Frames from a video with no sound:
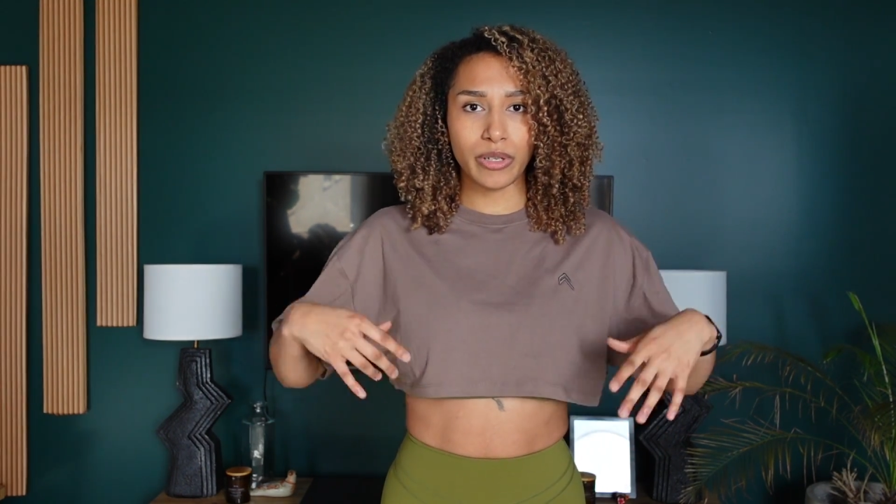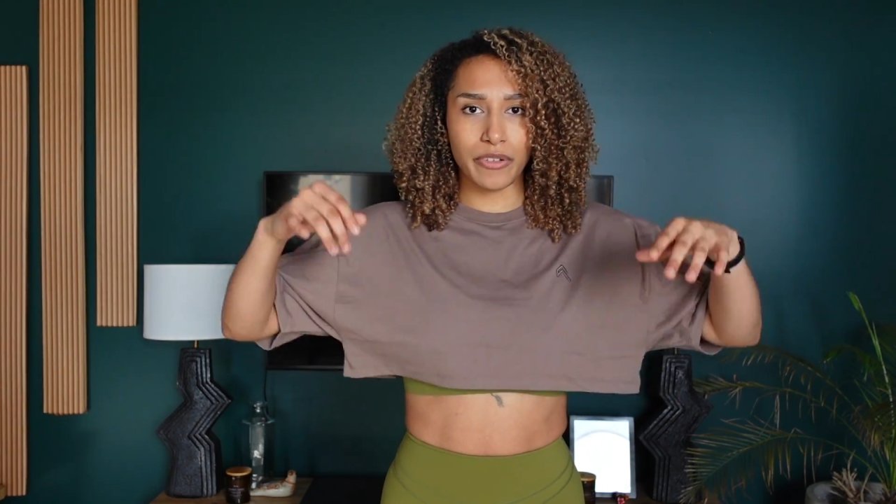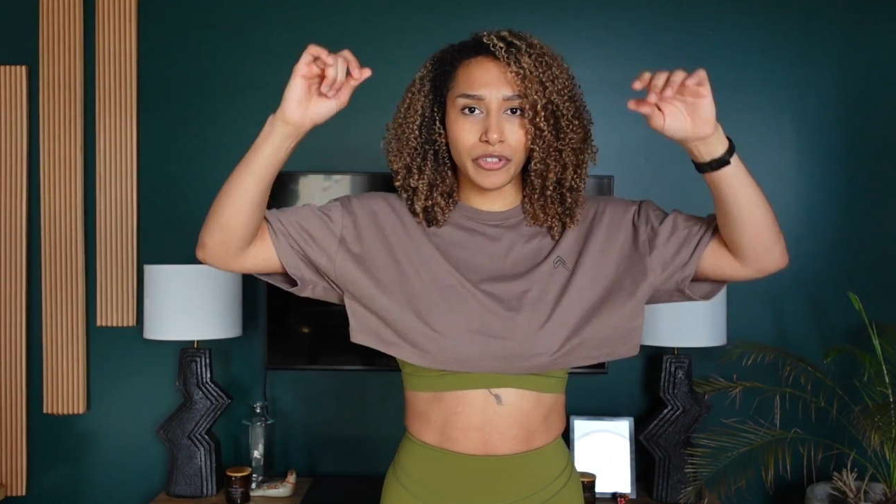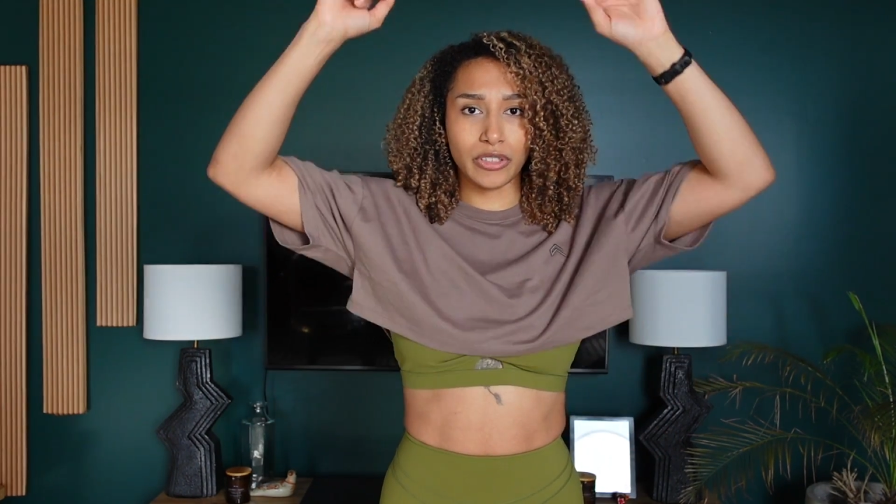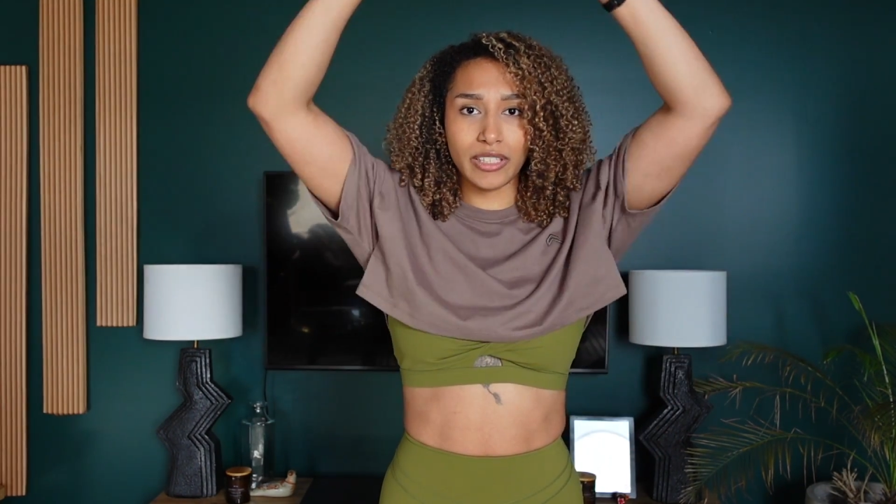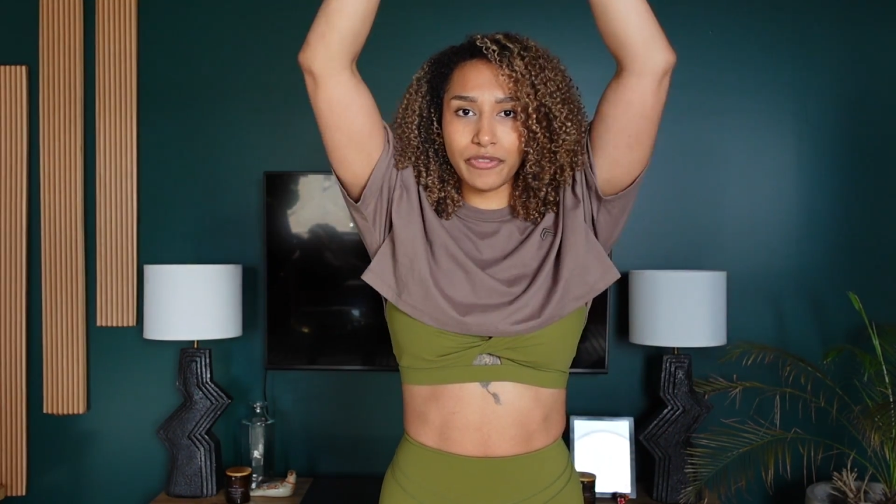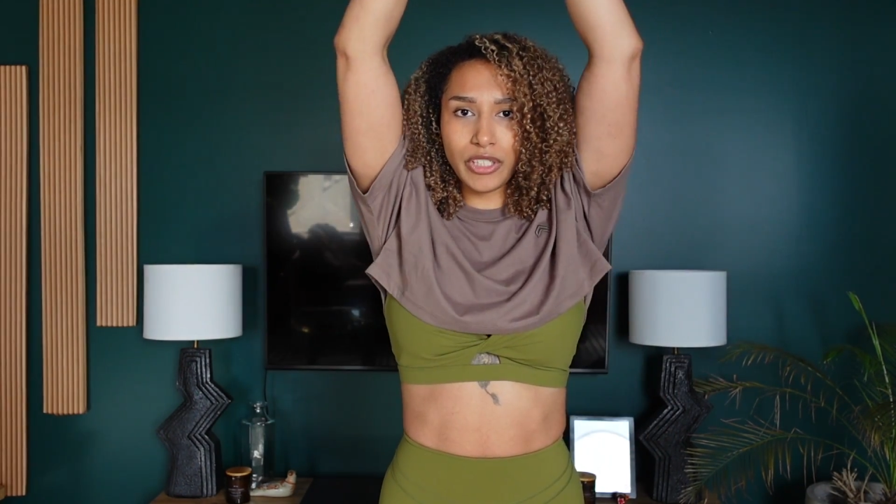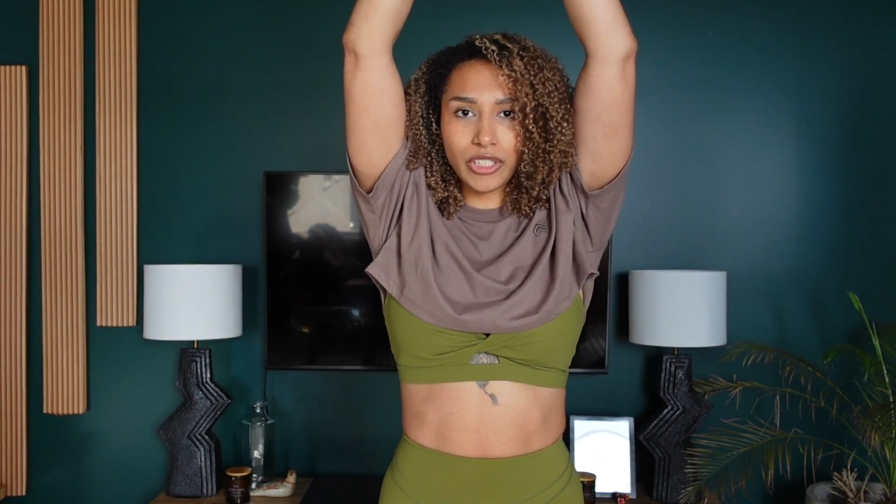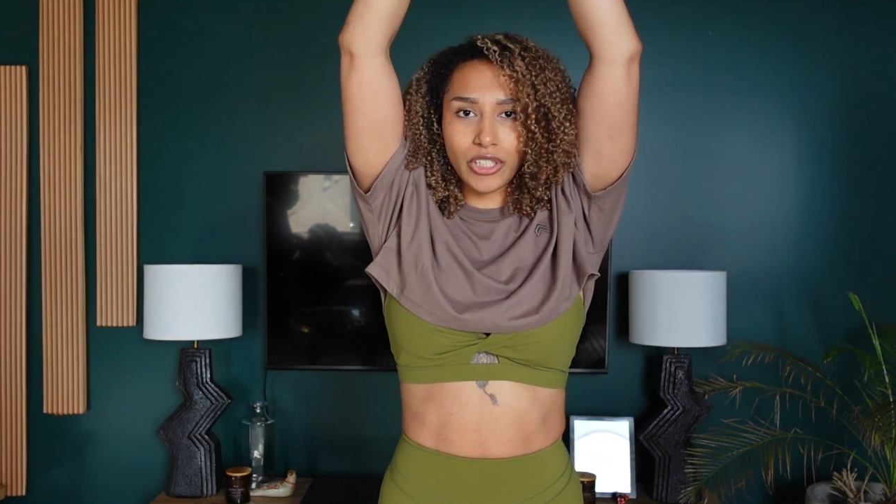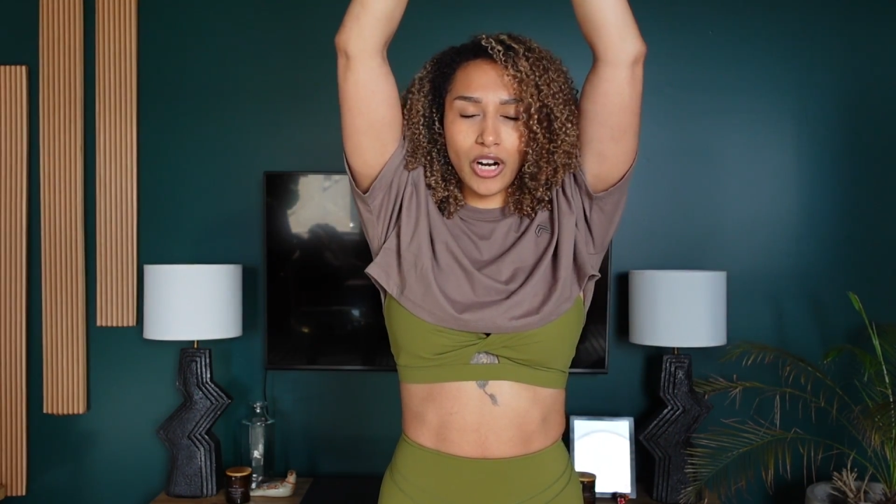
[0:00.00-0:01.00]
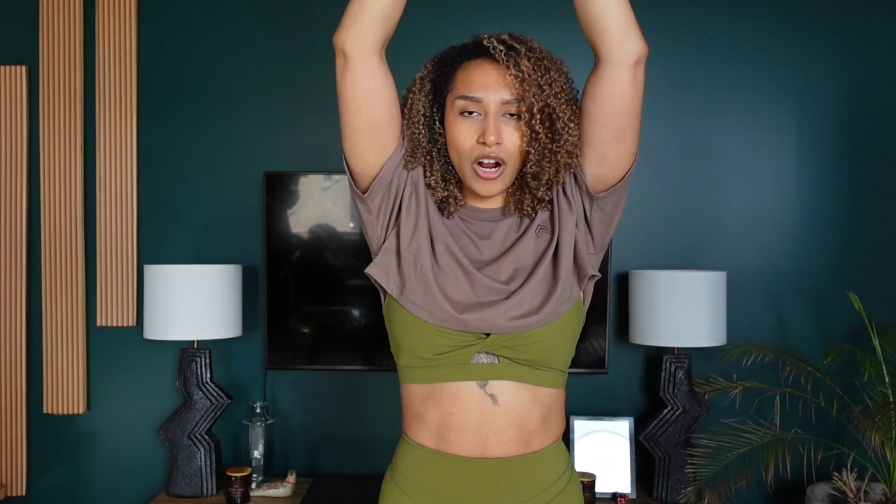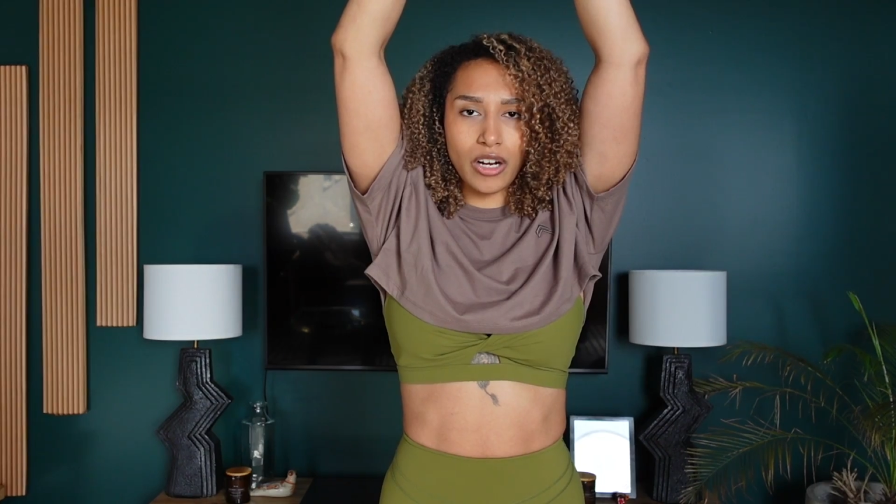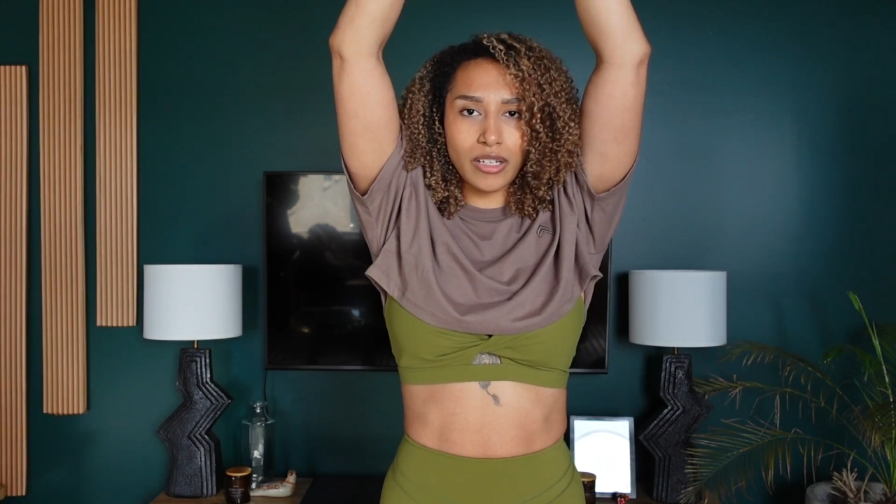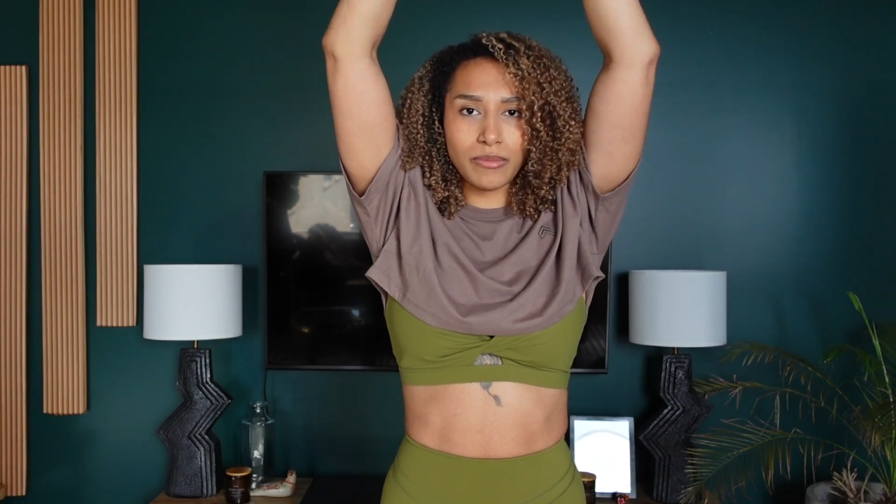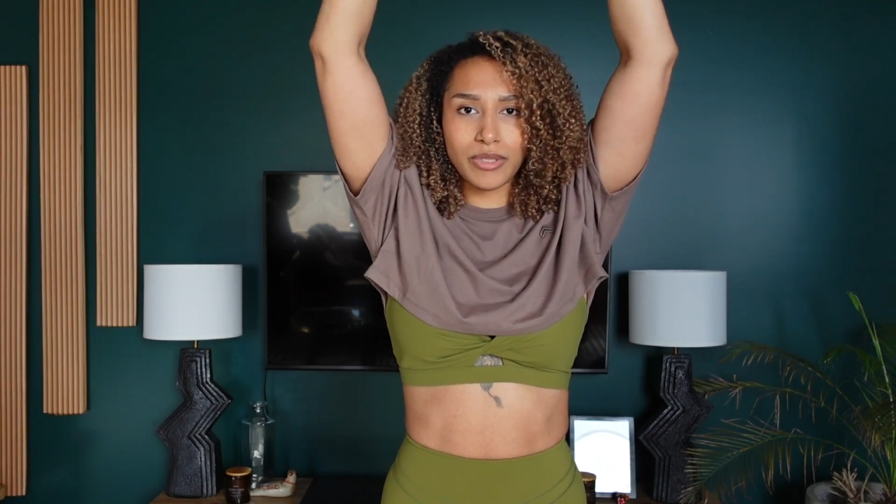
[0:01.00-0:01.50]
If you're lifting your
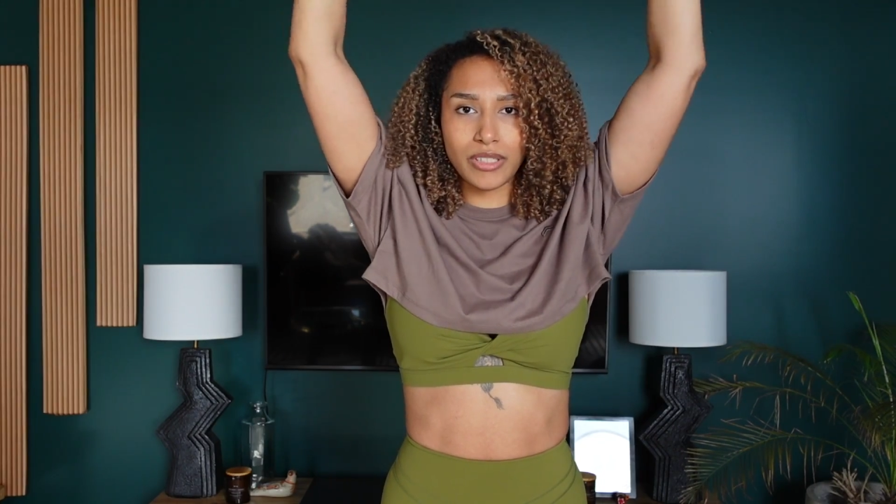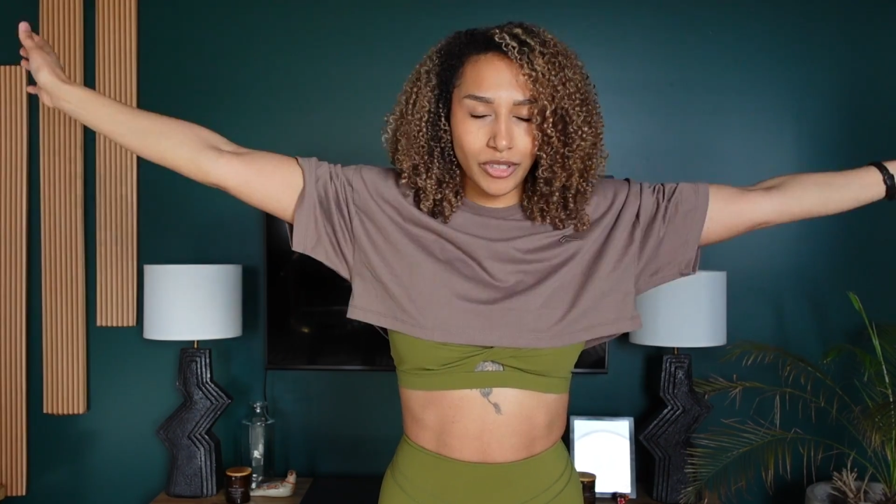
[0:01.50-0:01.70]
arms,